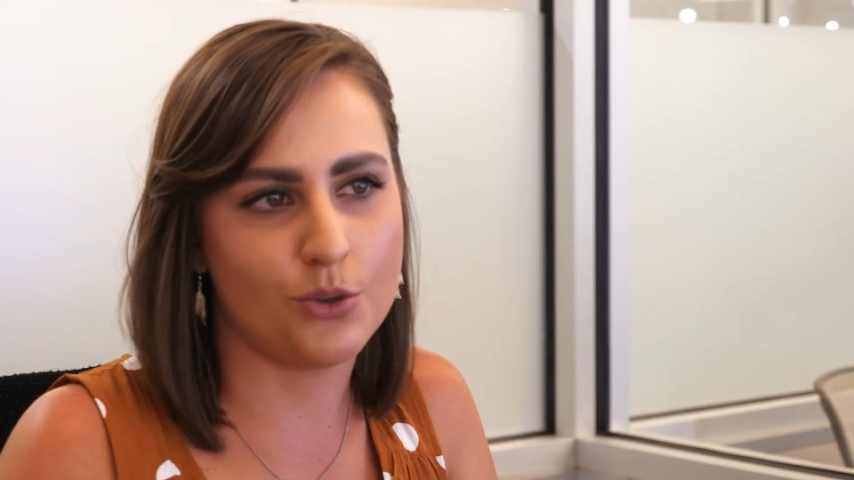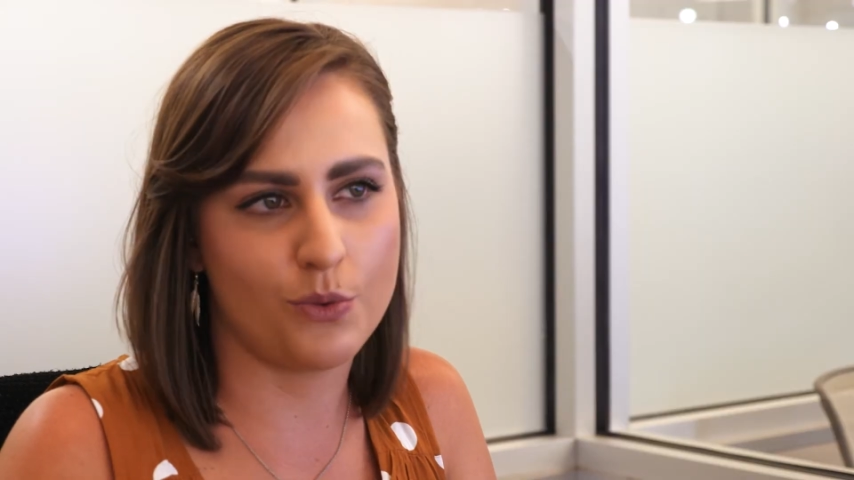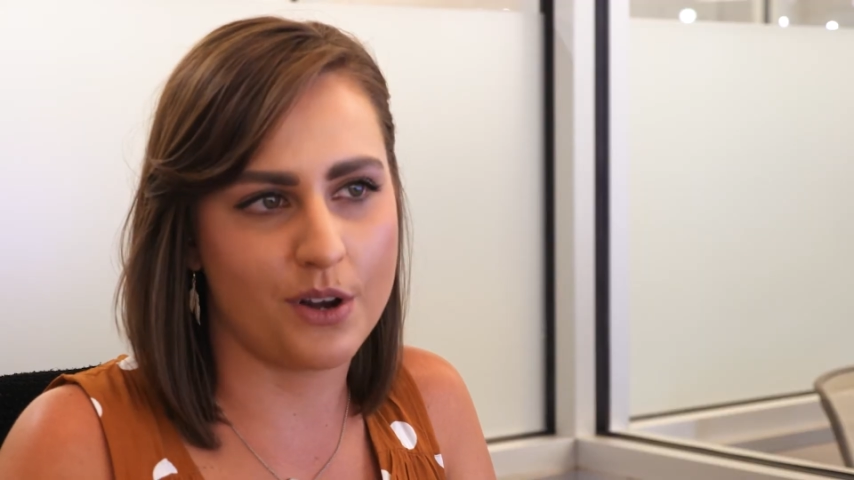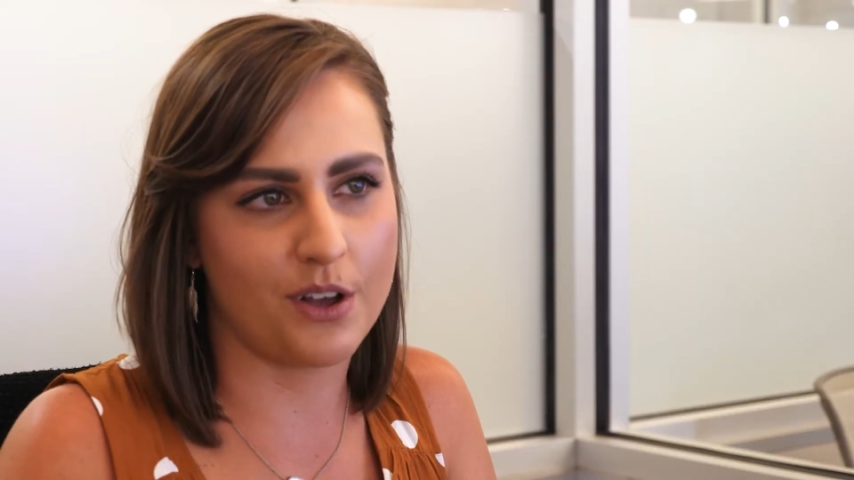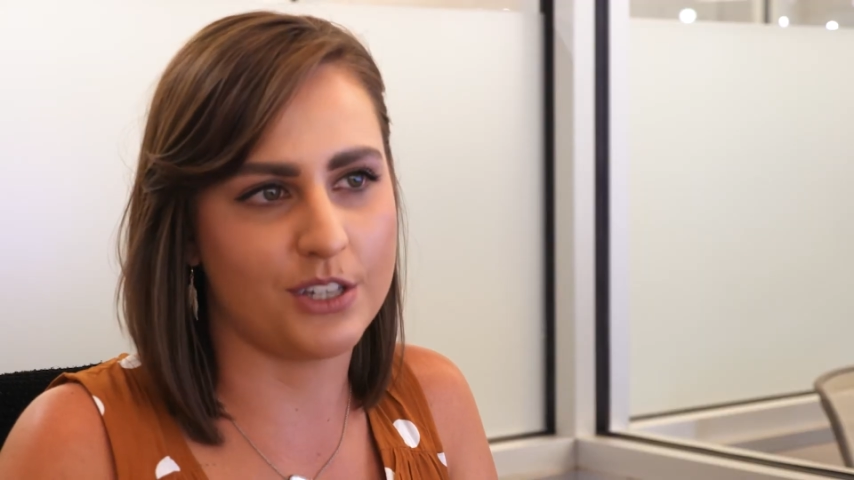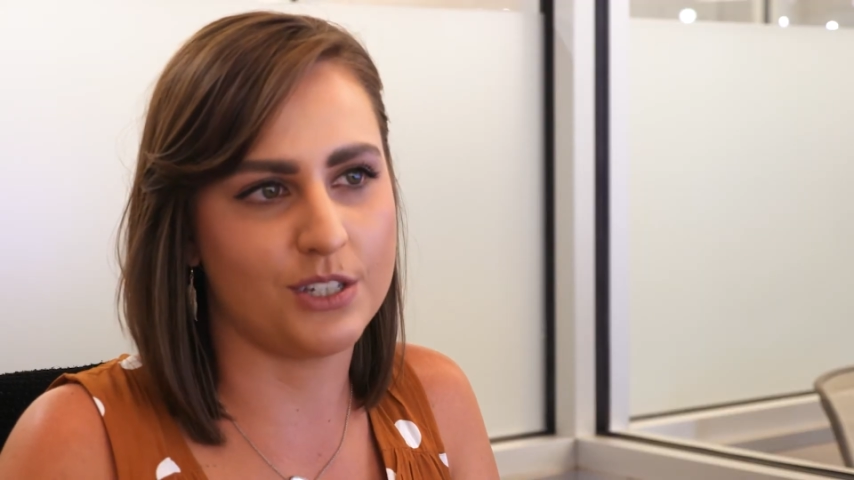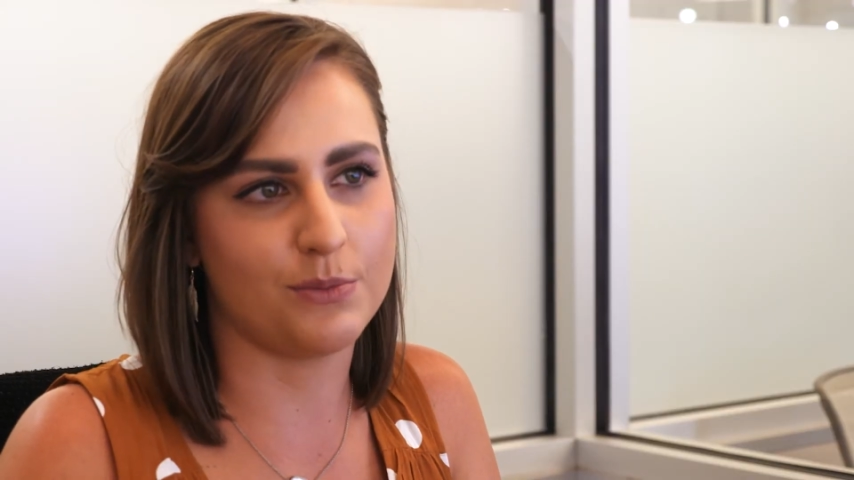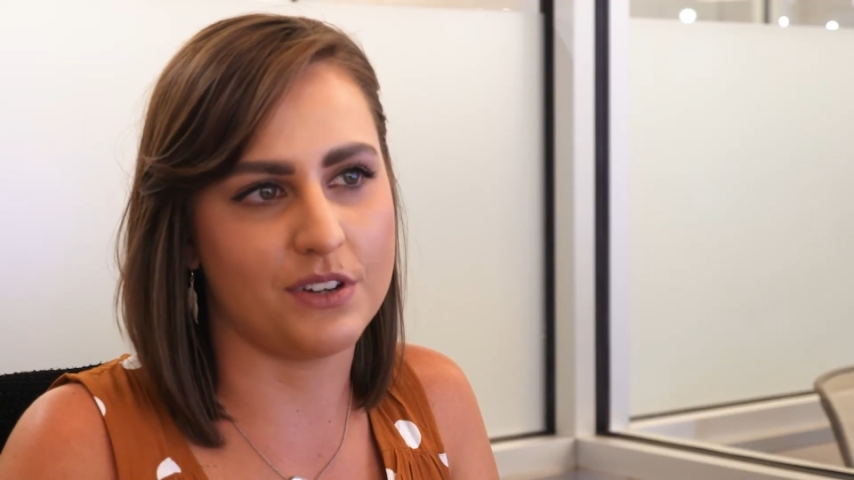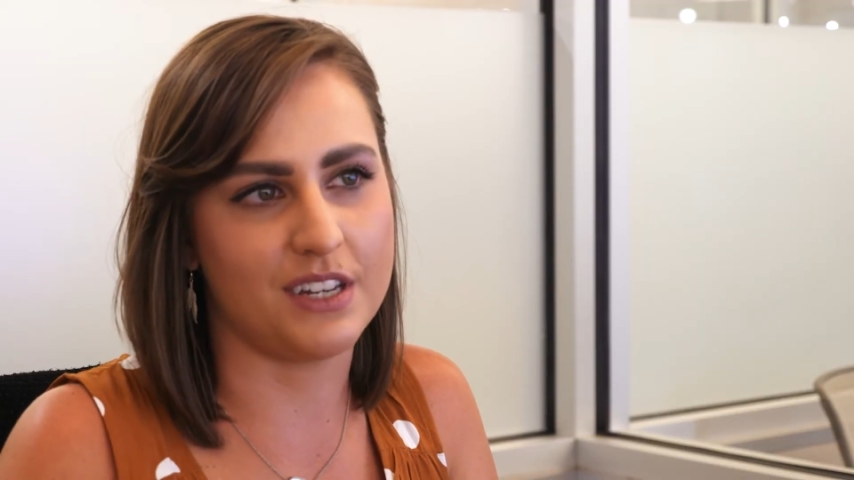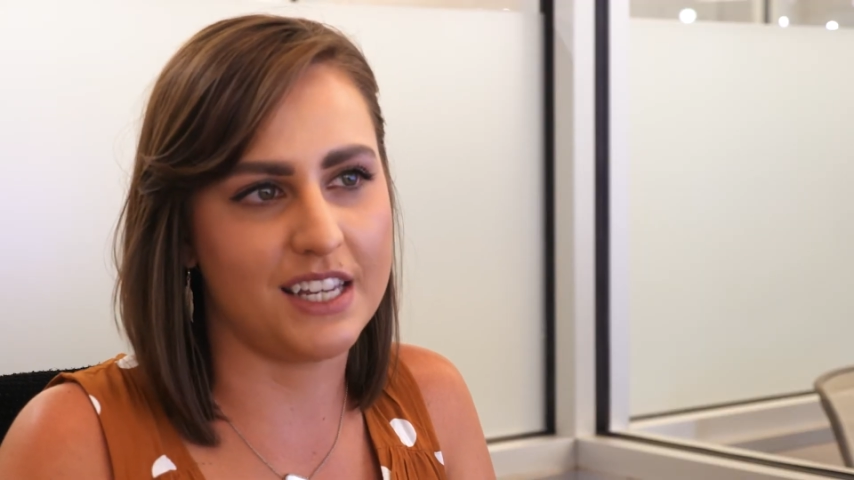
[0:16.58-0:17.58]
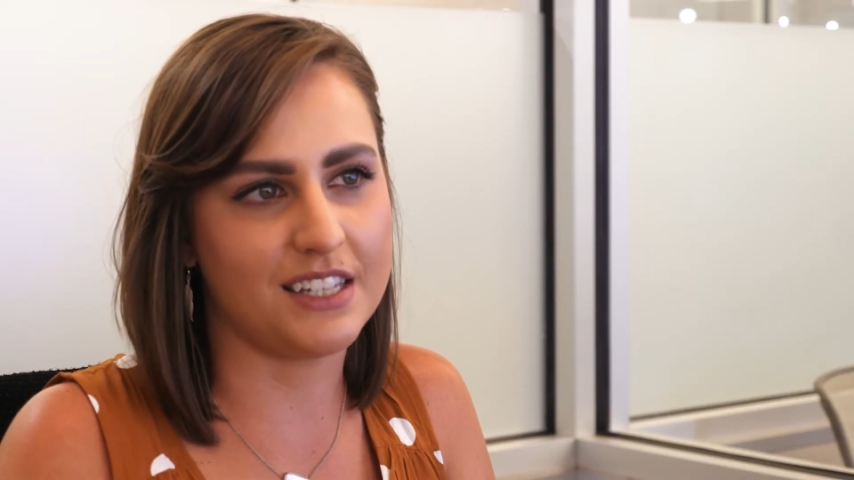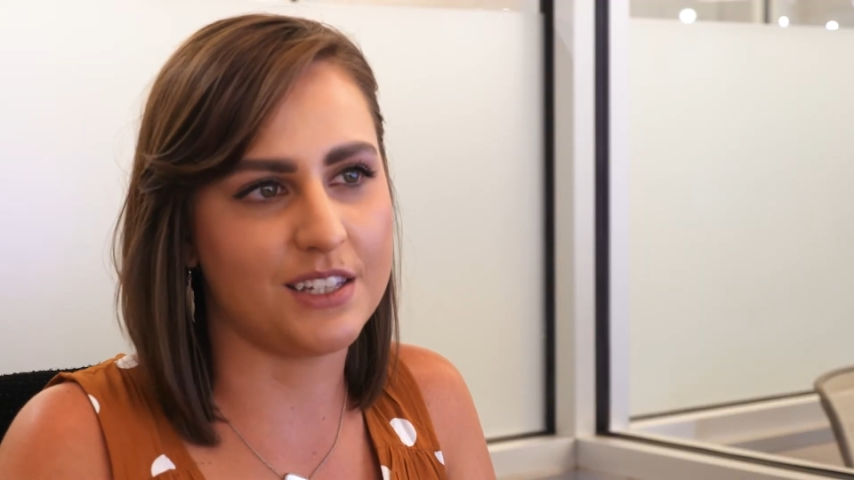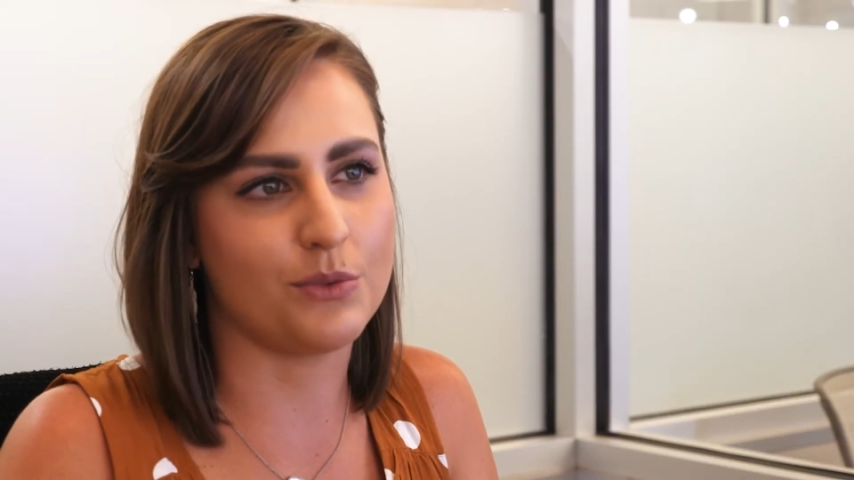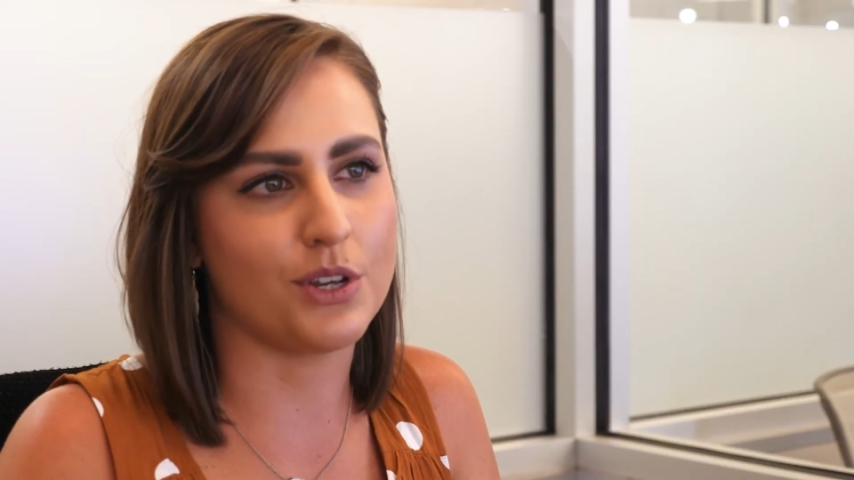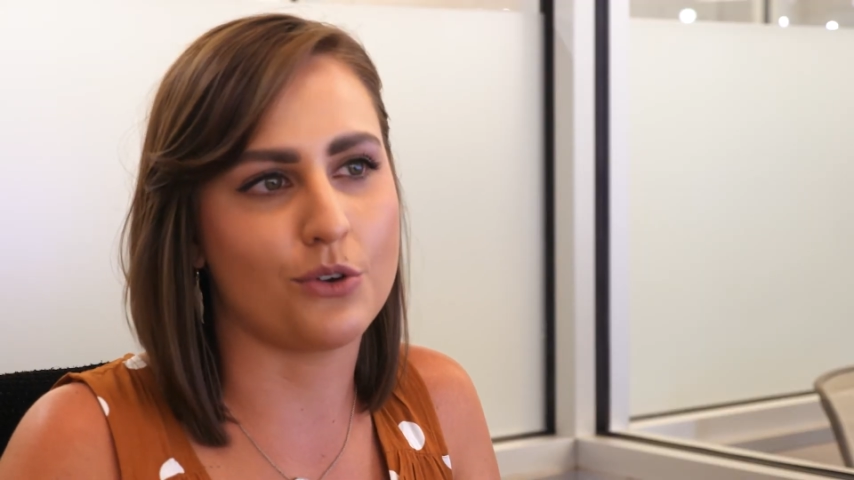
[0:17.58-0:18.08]
to what our customer
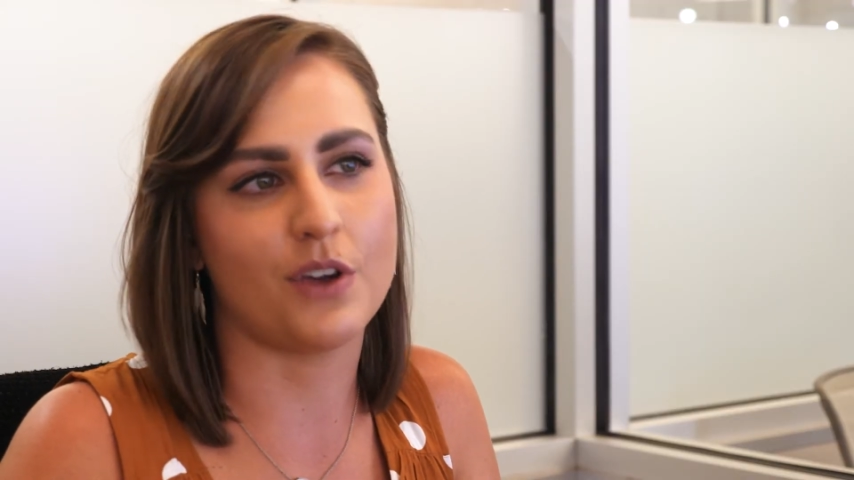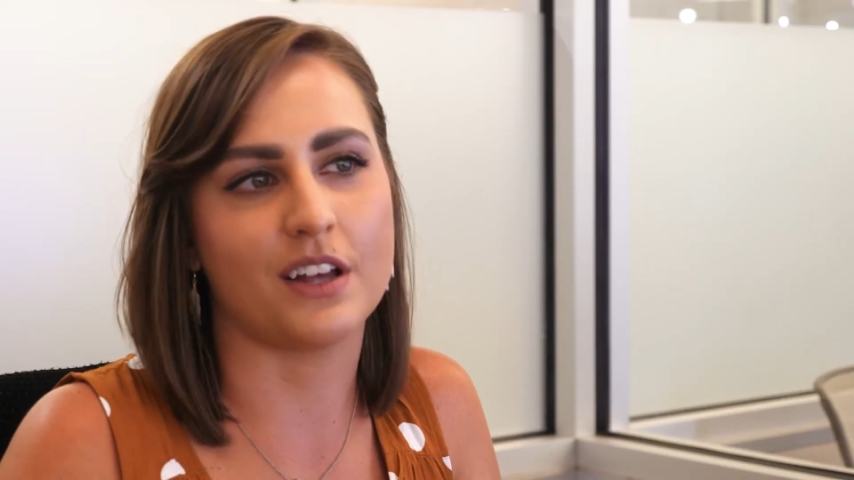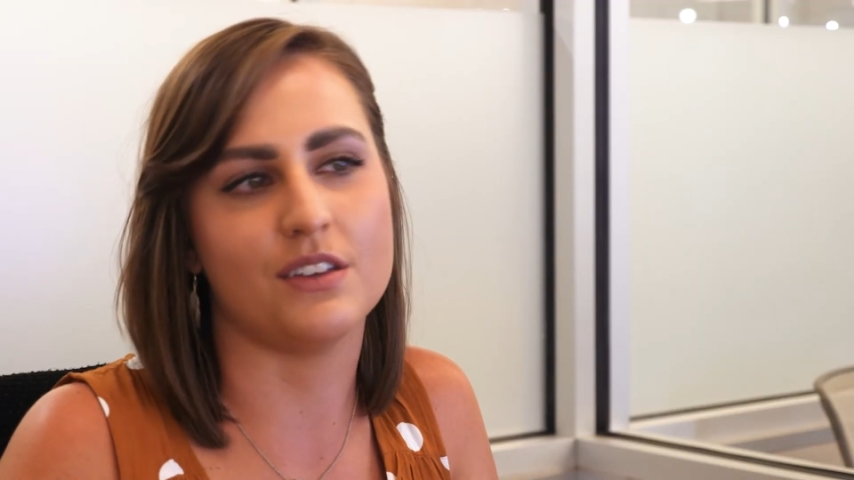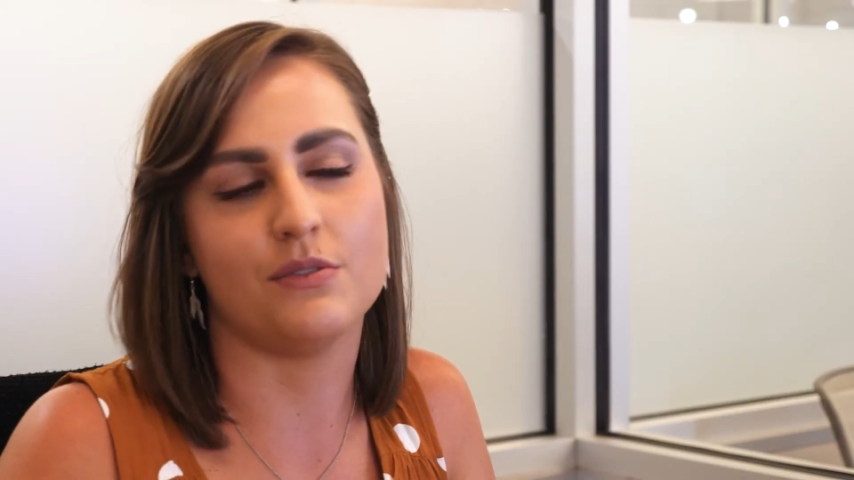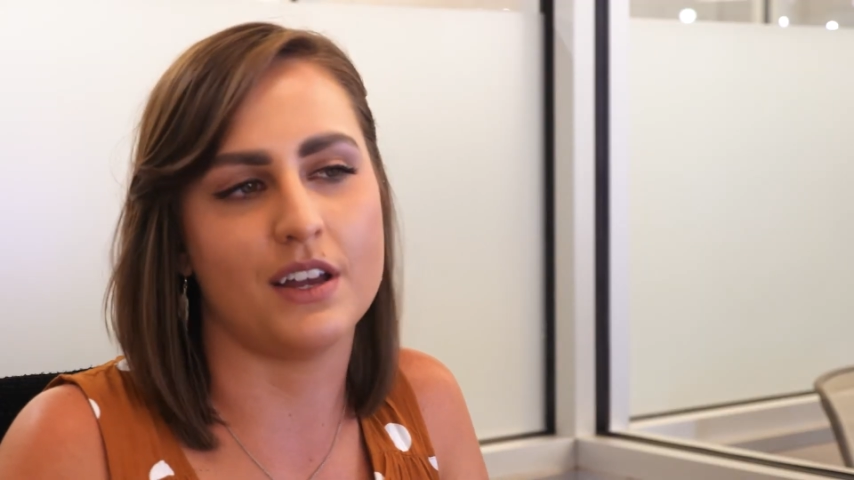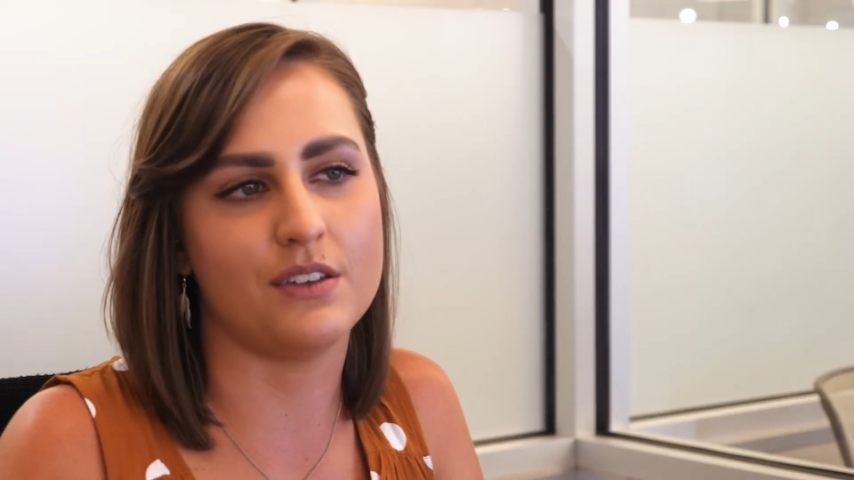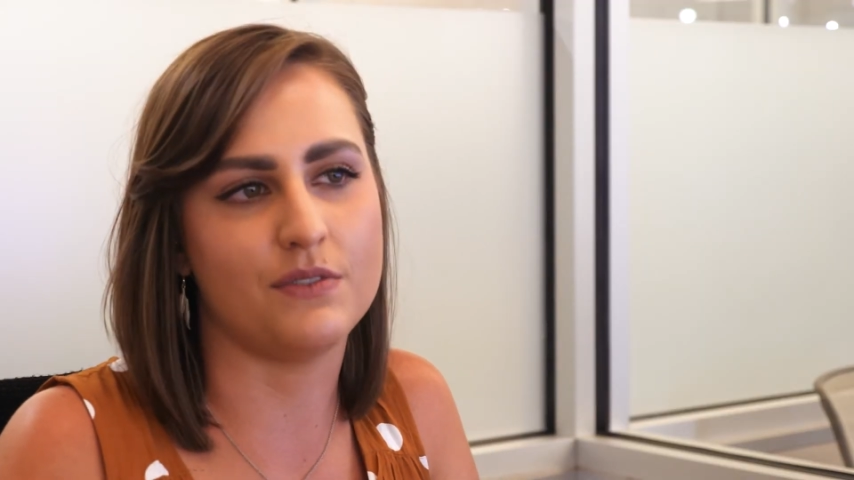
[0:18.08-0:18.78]
needs and we correctly find